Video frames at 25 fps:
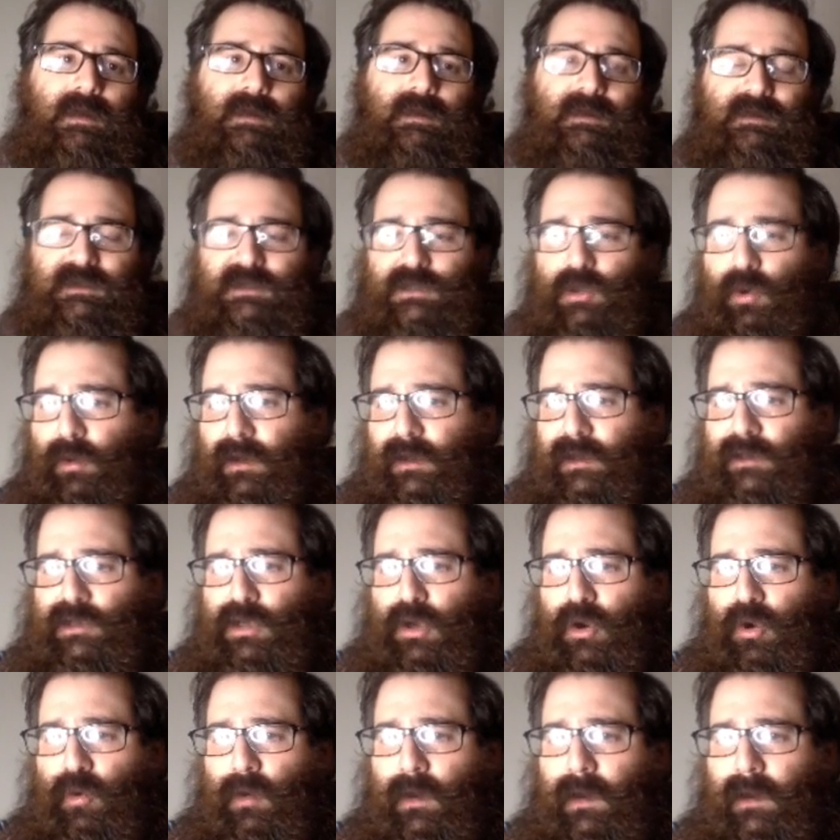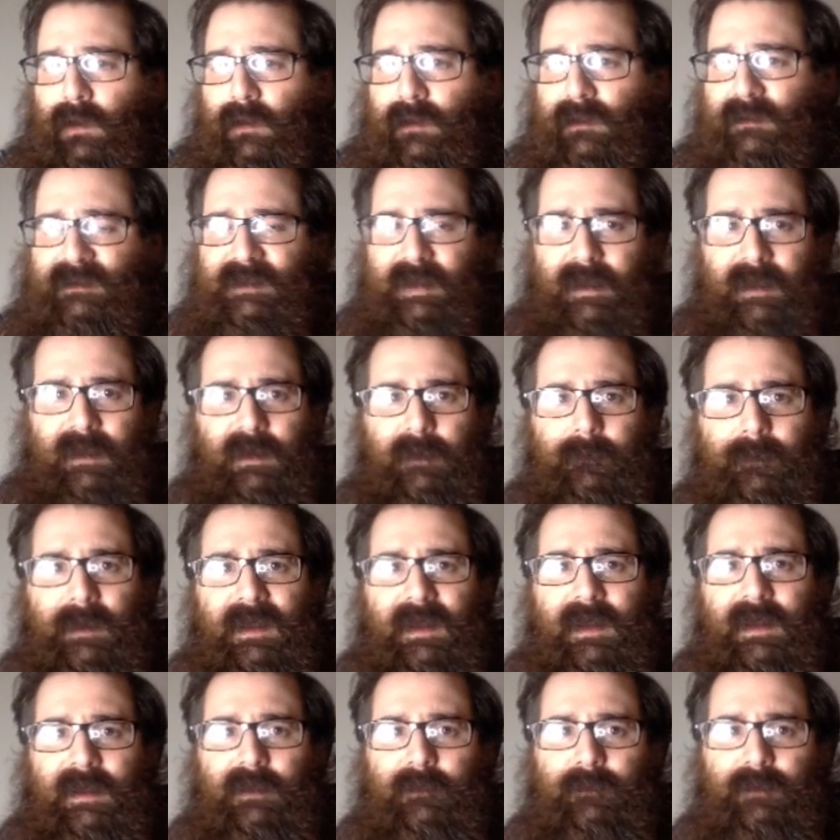SOHCAHTOA, is that going to
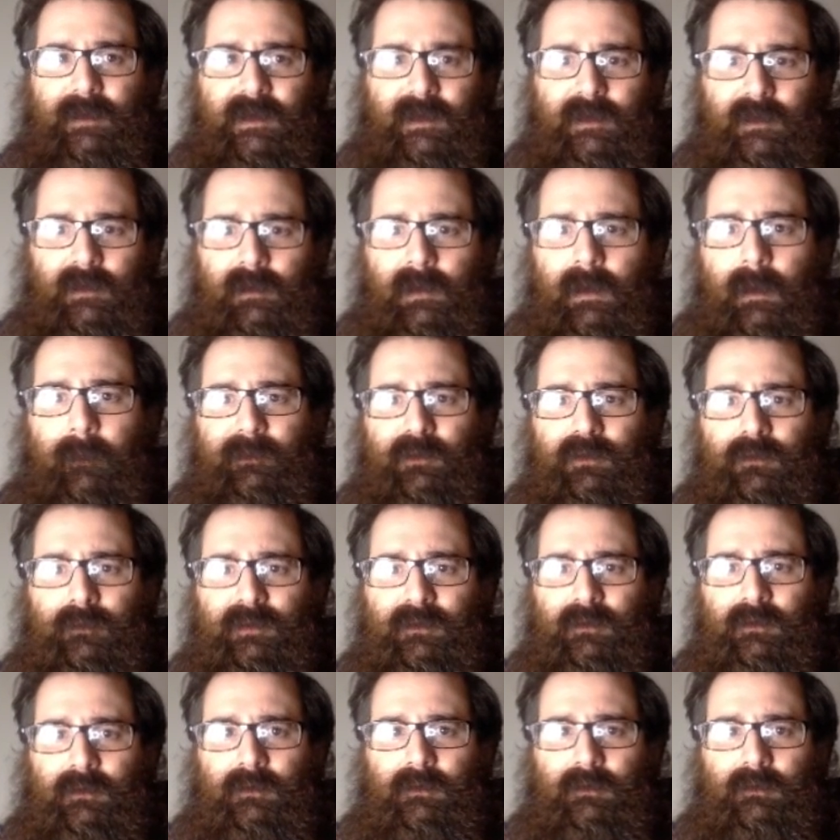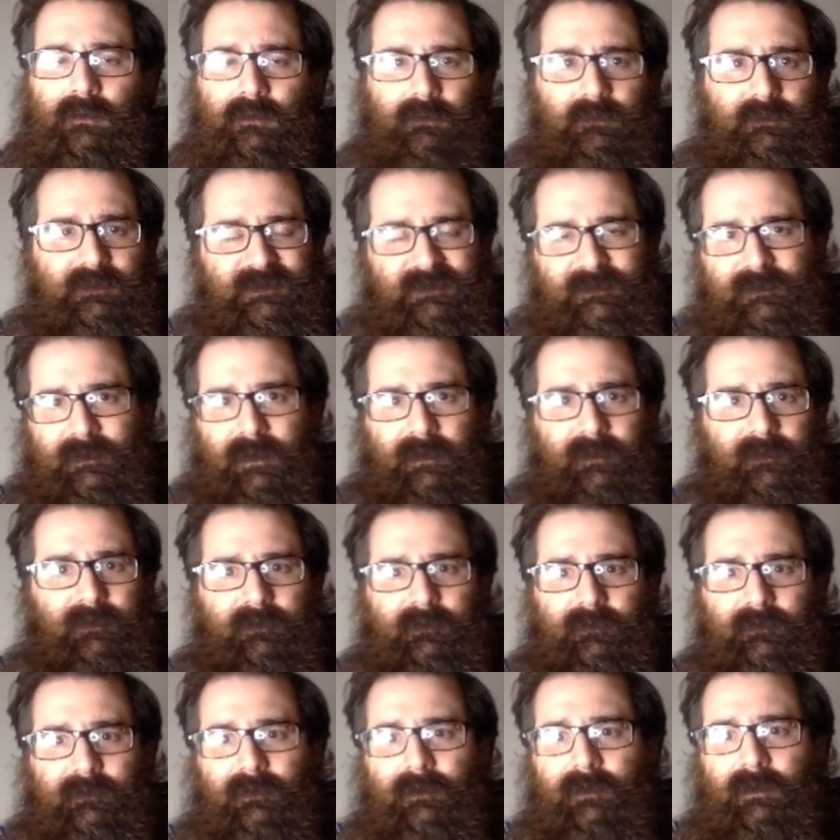make anybody uncomfortable? It's not going
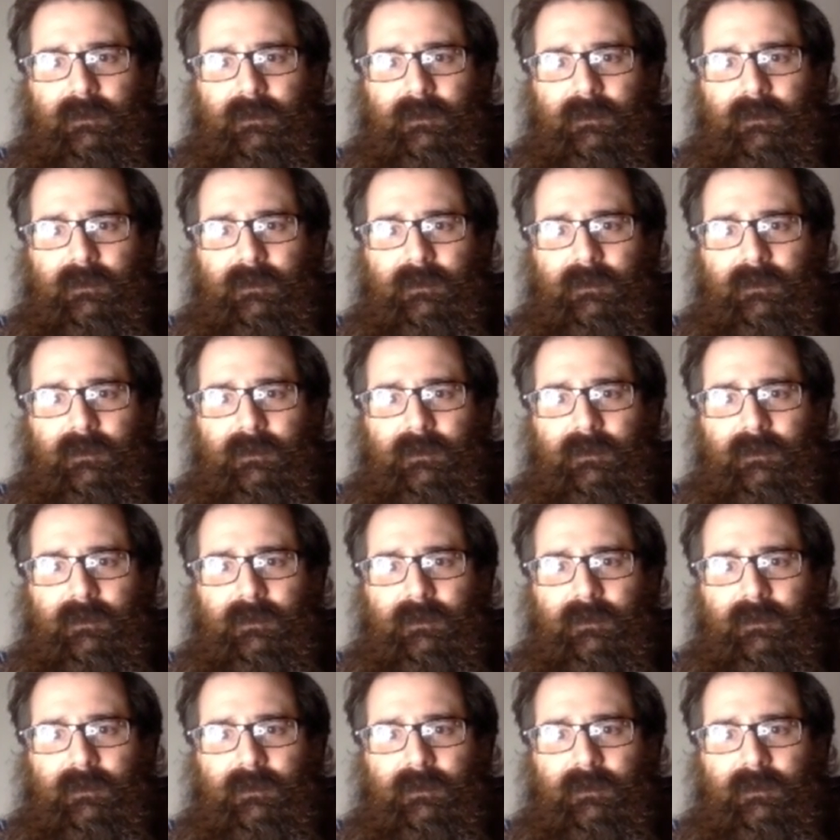to